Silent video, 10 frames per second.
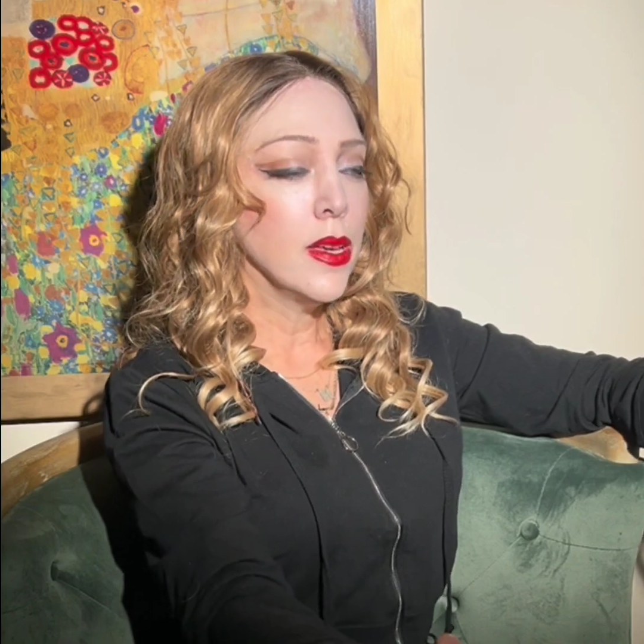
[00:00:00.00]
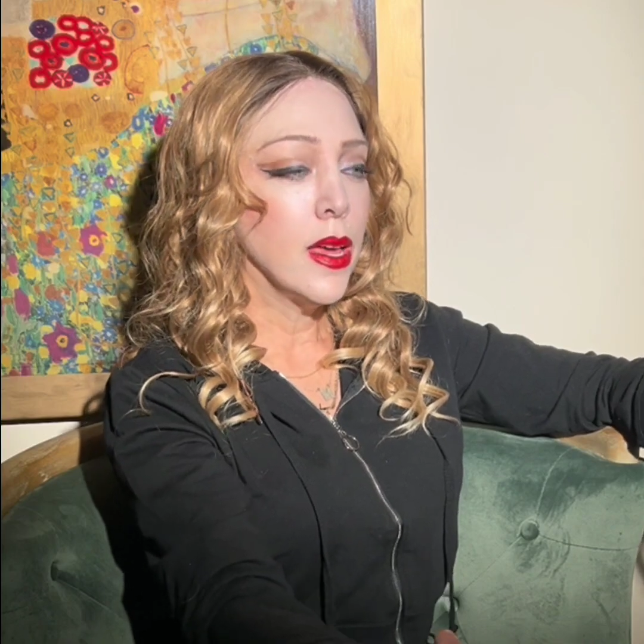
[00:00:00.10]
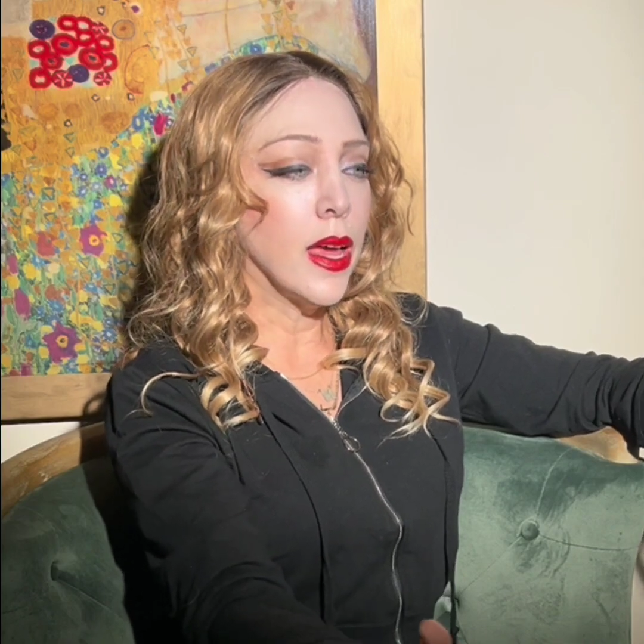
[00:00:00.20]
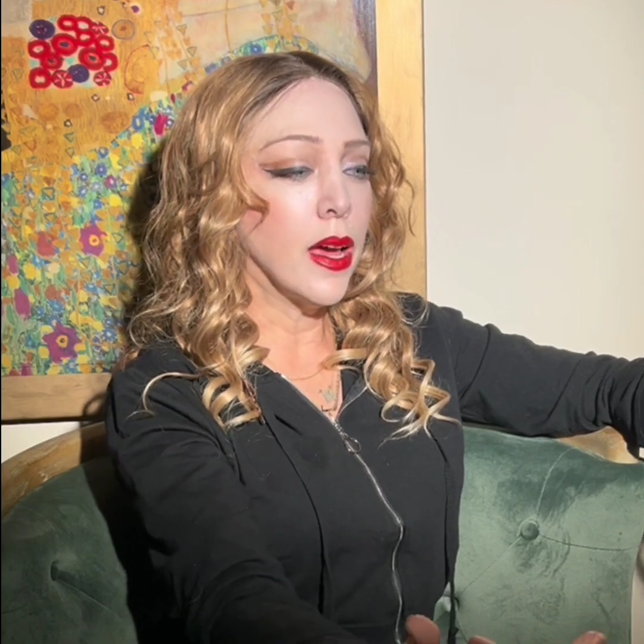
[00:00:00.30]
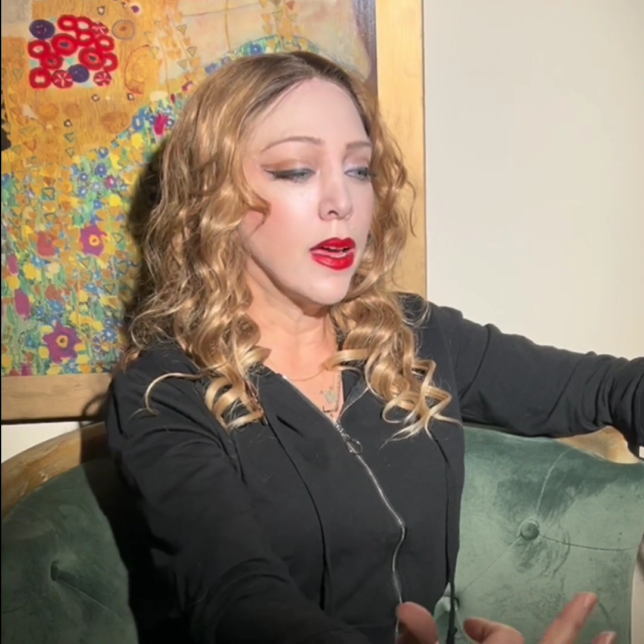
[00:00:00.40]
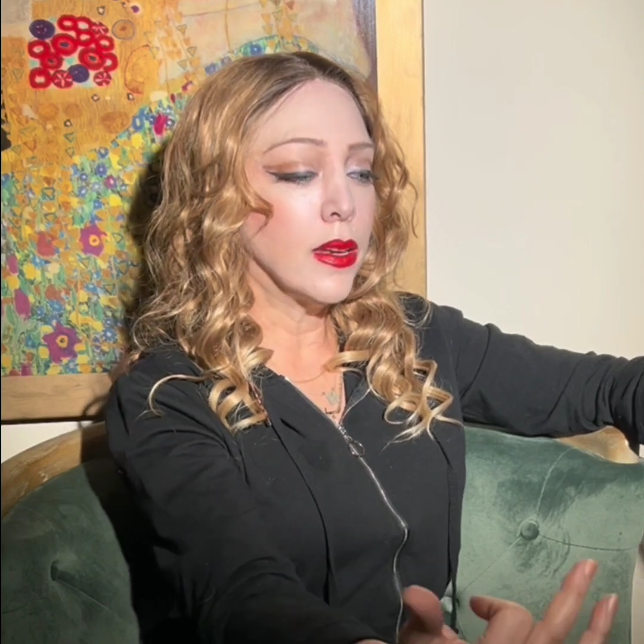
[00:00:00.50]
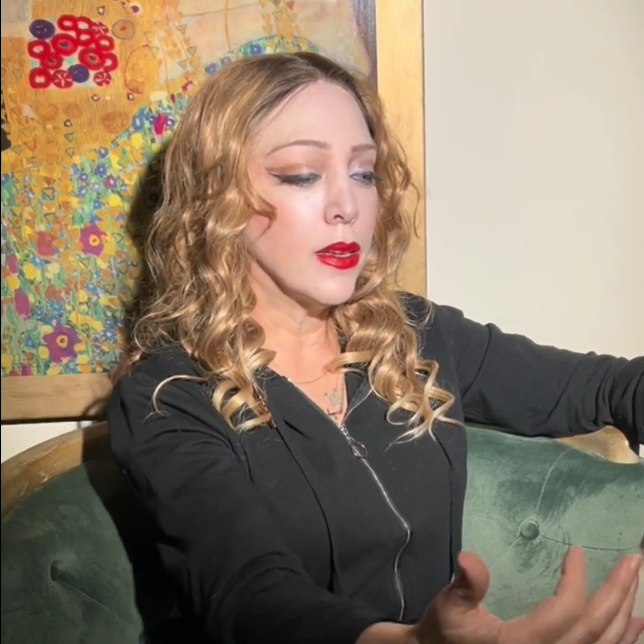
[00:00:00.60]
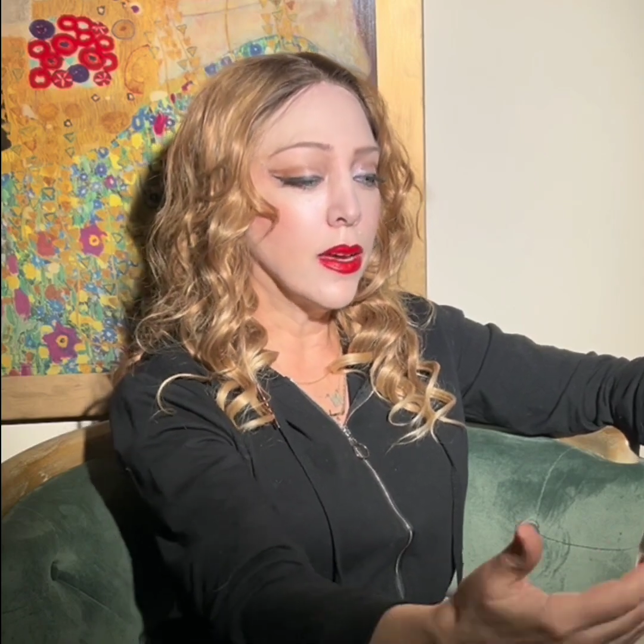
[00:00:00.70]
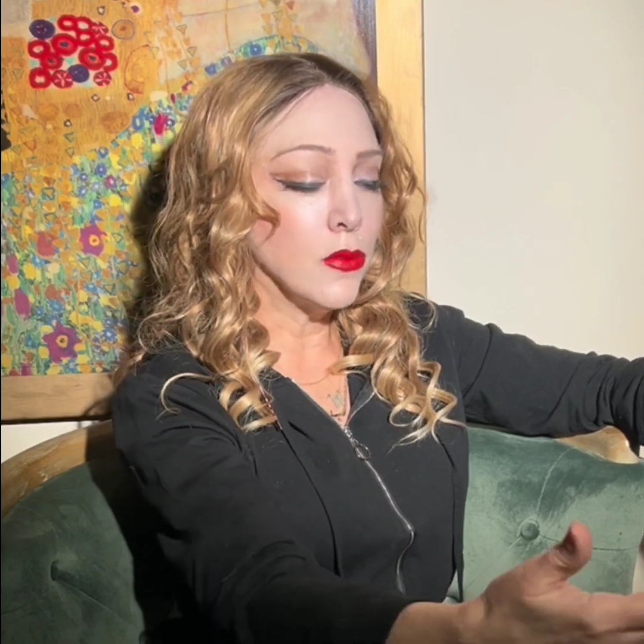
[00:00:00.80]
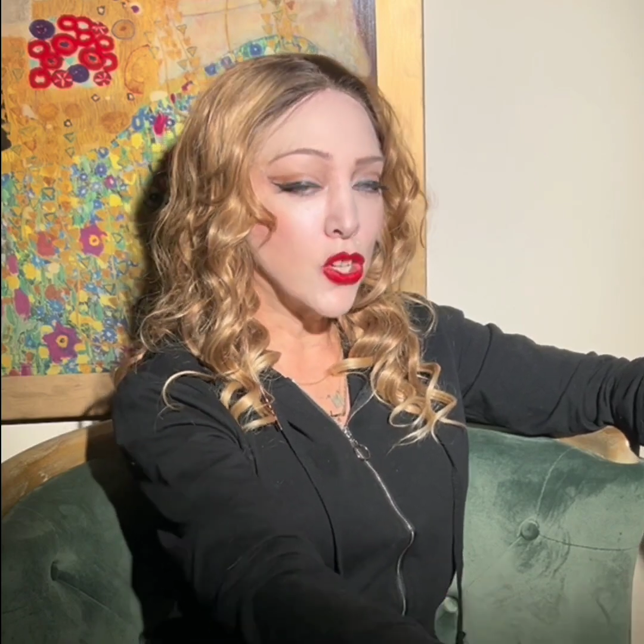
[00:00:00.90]
and
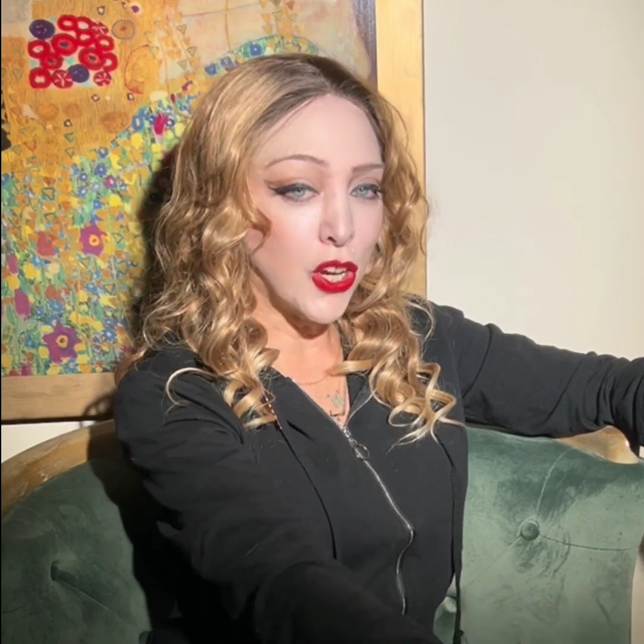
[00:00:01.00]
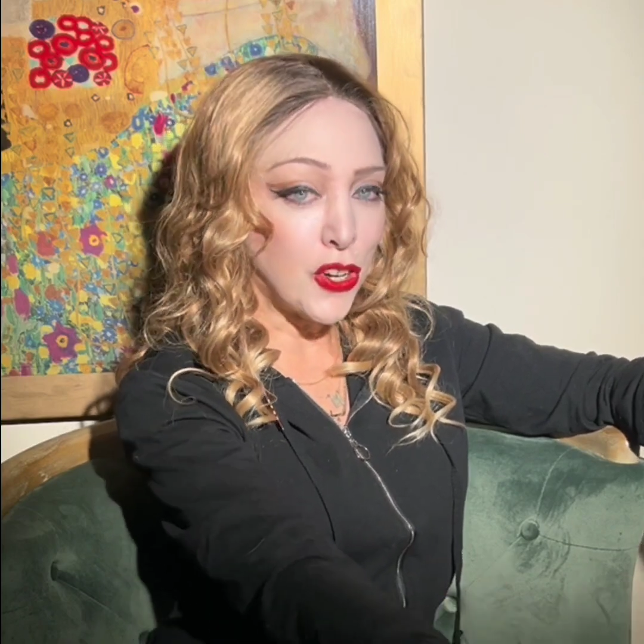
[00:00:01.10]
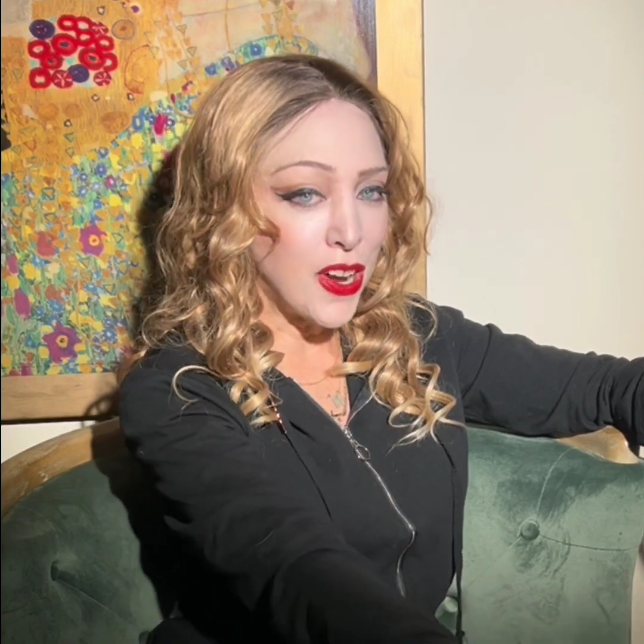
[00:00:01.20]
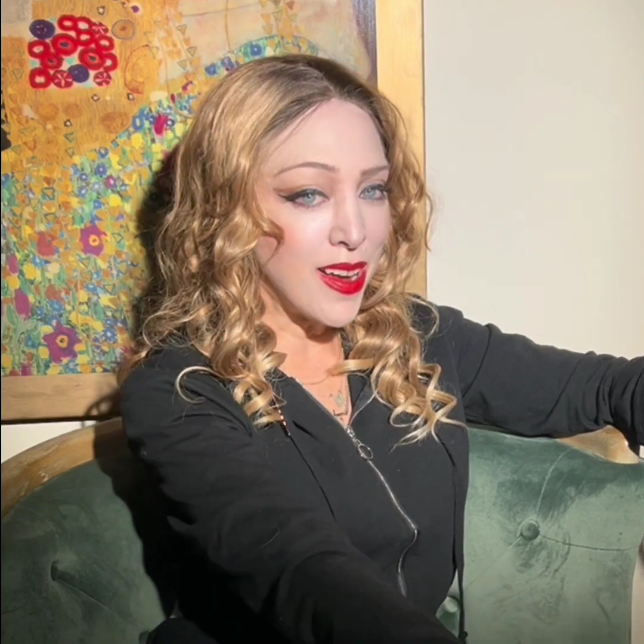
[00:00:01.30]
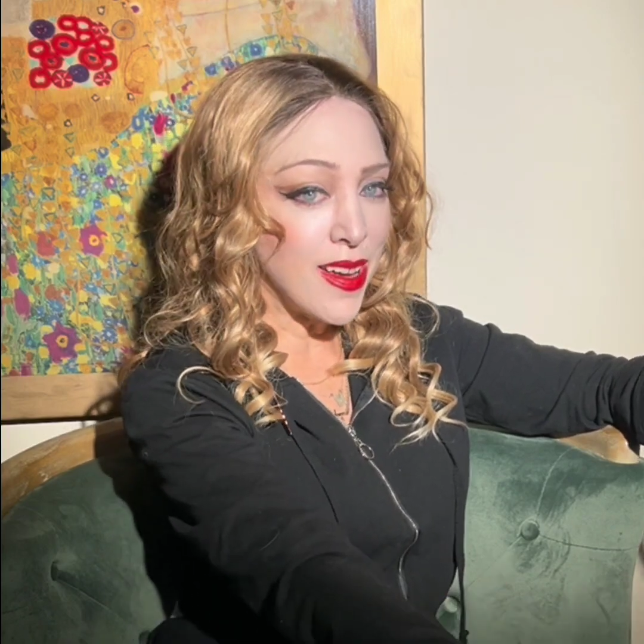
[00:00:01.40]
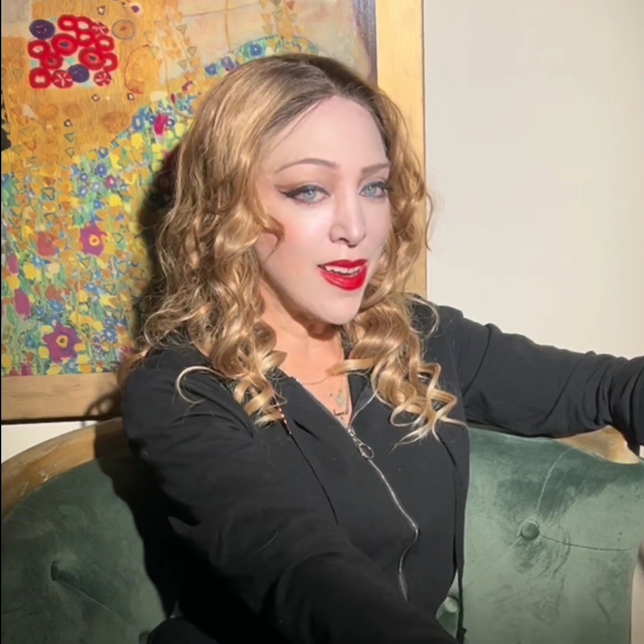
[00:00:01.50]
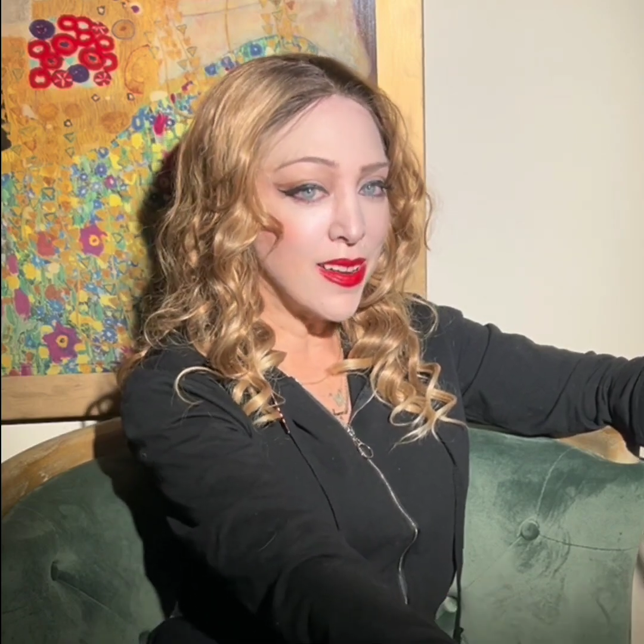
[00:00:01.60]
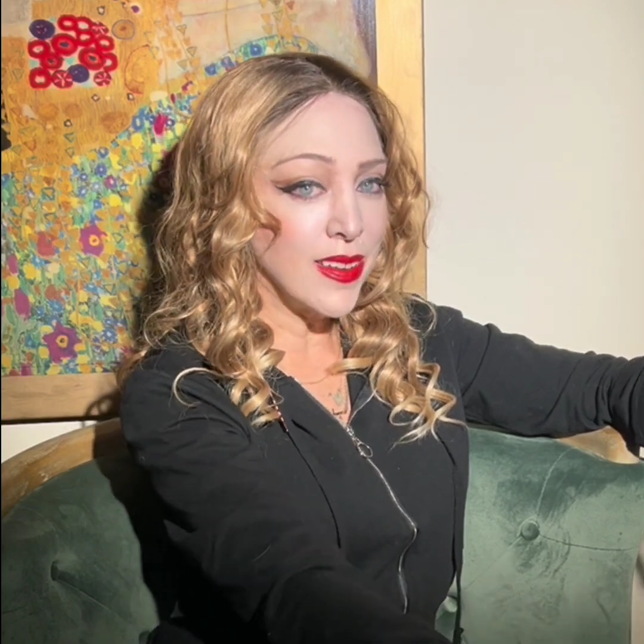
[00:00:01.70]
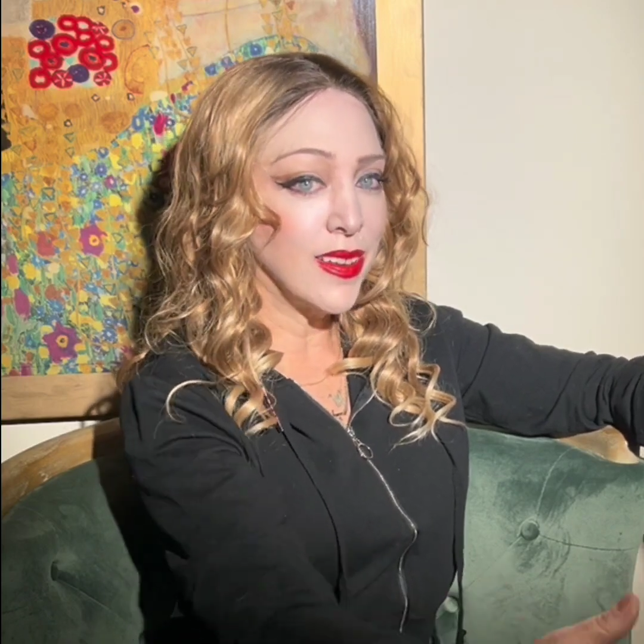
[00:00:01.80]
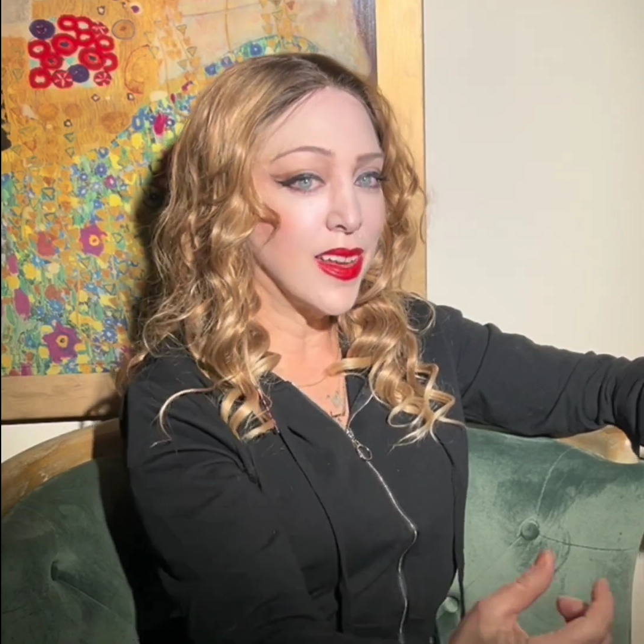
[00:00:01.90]
uh, shake her hand.